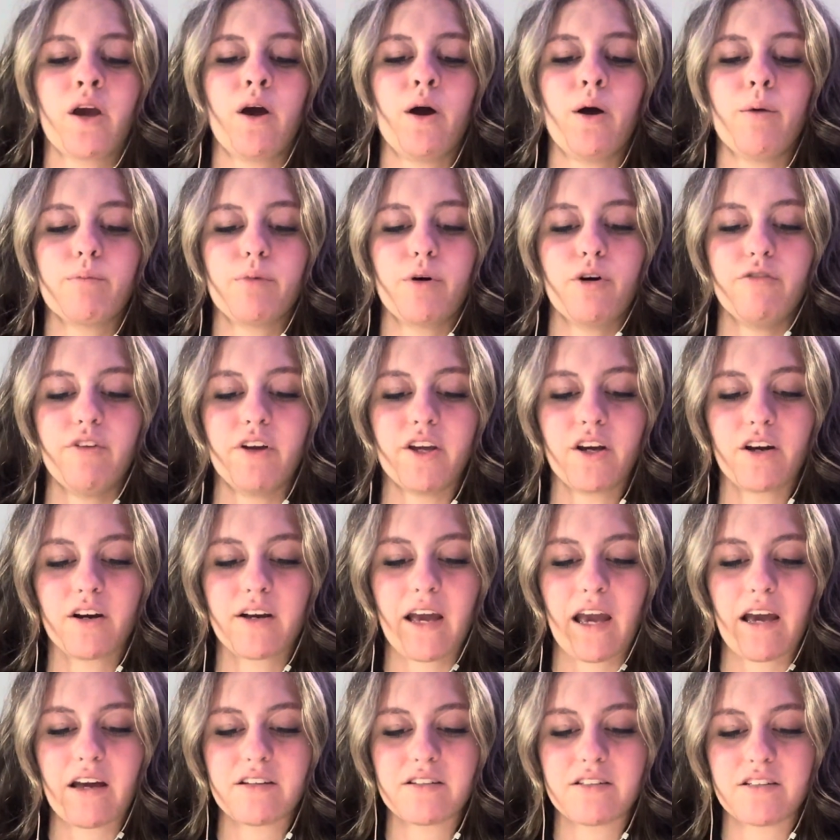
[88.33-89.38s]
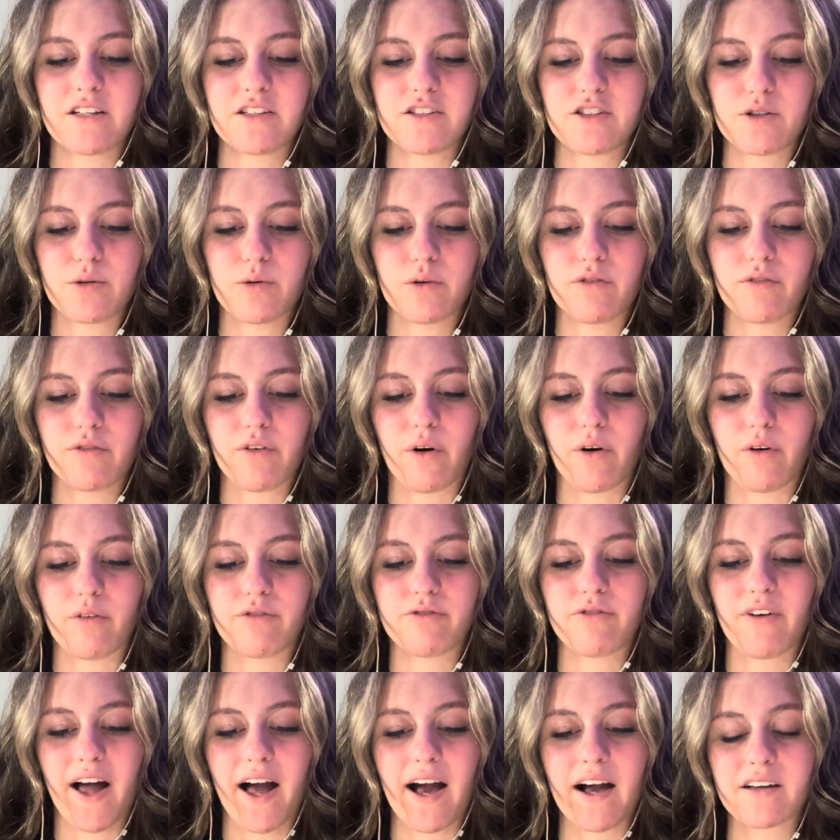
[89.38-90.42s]
Proving your case needs to involve
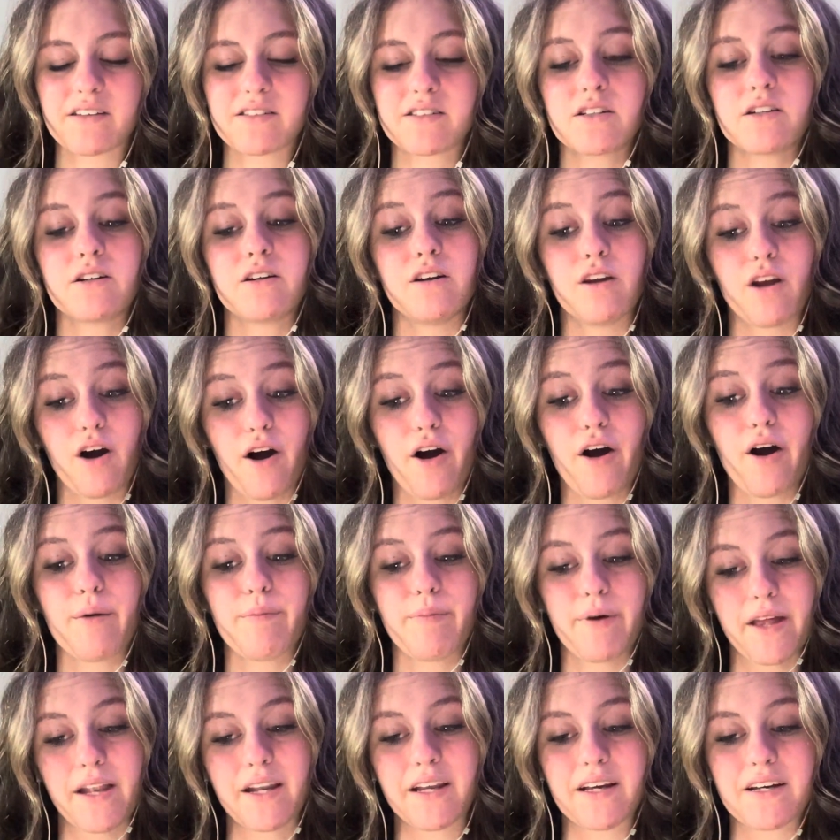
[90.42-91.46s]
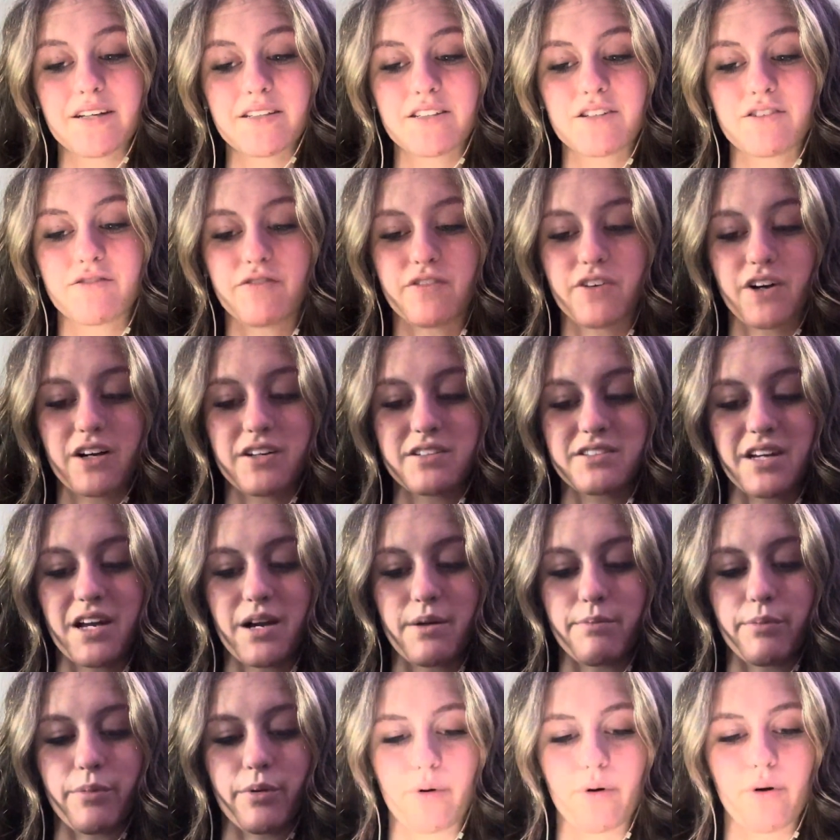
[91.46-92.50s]
facts, not opinions. For
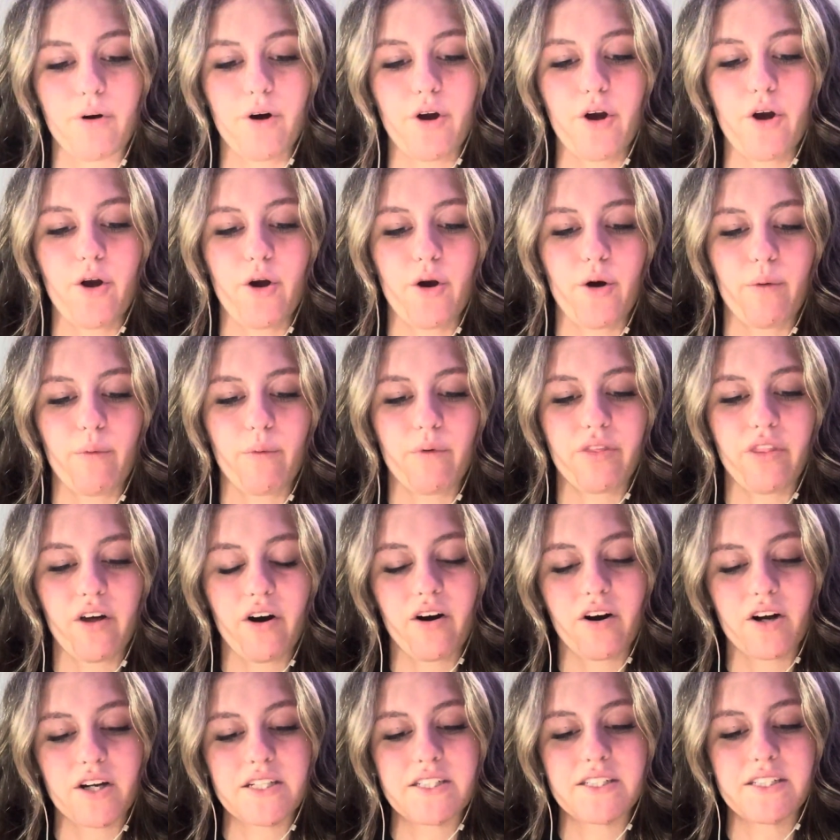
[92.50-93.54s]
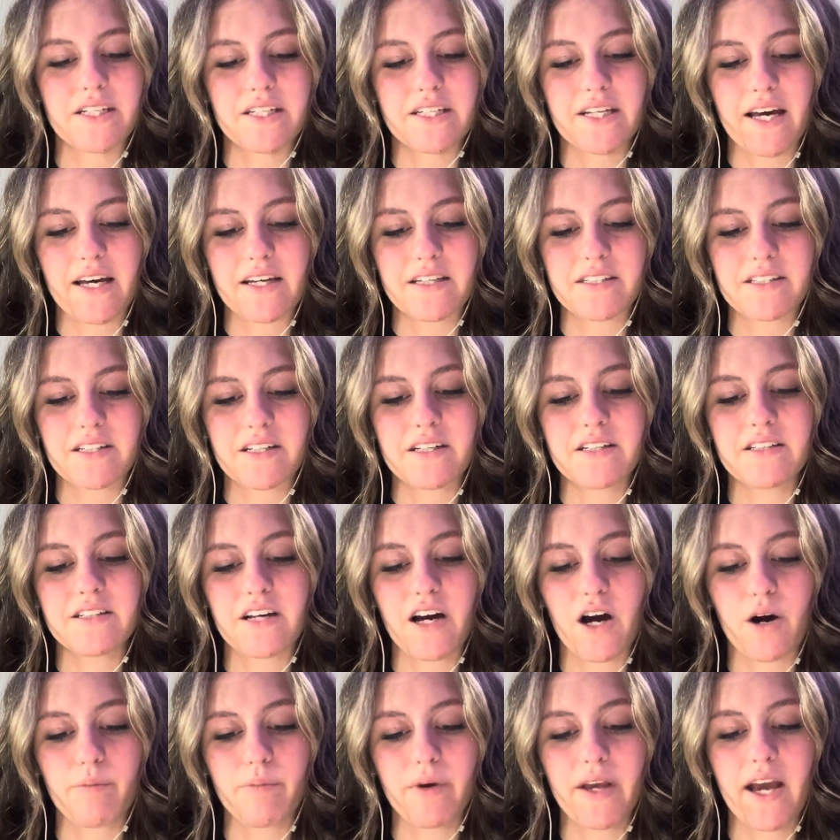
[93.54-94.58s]
example, with the honesty test,
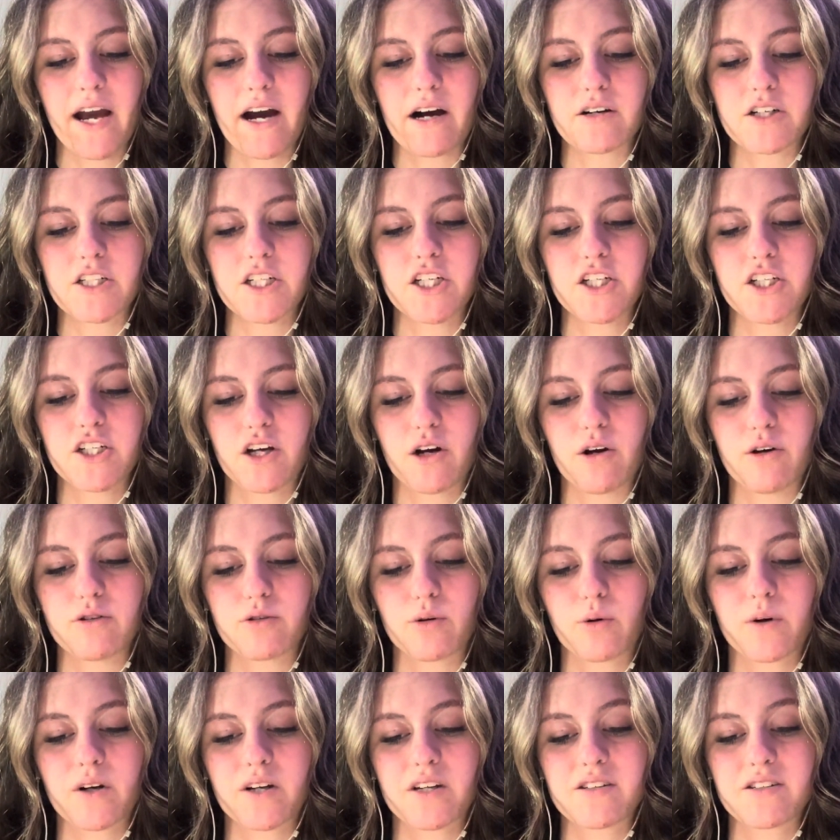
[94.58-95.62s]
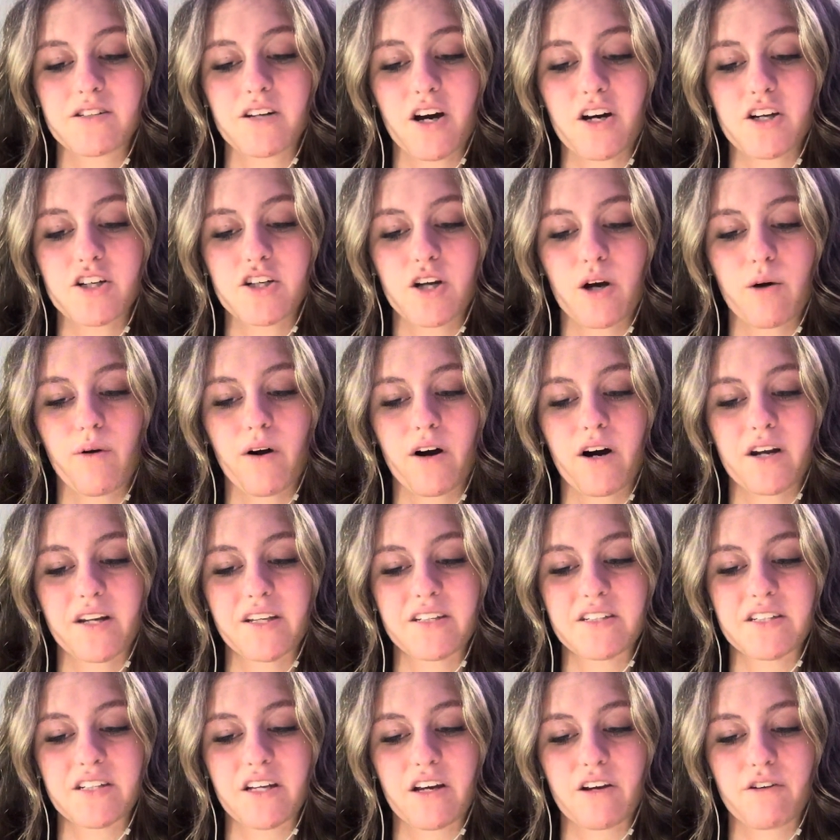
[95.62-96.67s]
tell me how she shows or does not show
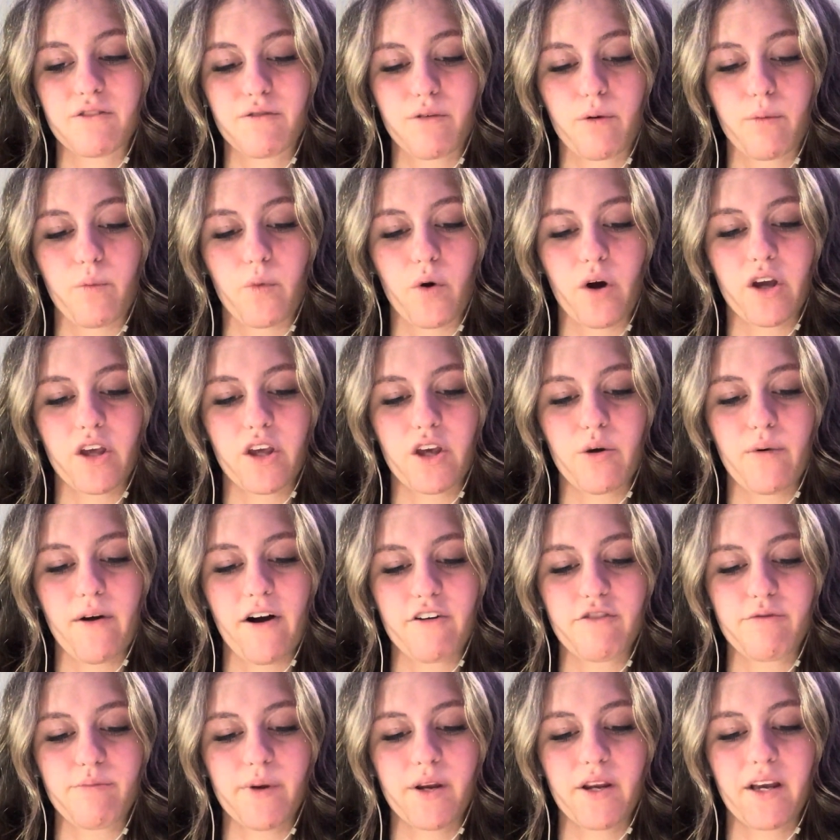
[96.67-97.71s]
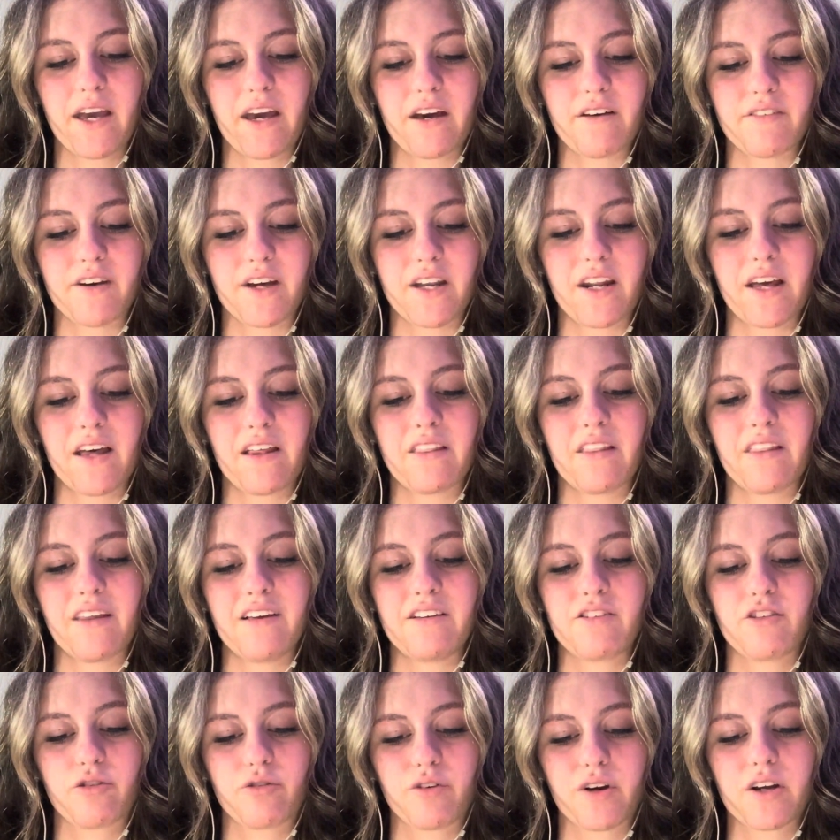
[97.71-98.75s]
honesty from what you have been given in
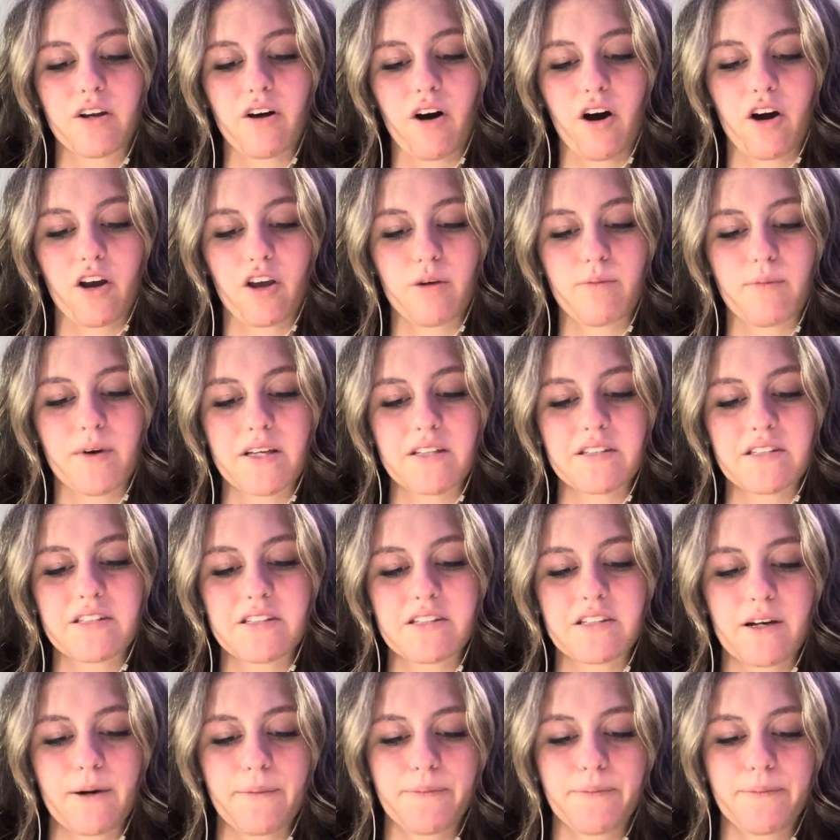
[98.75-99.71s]
these 3 documents.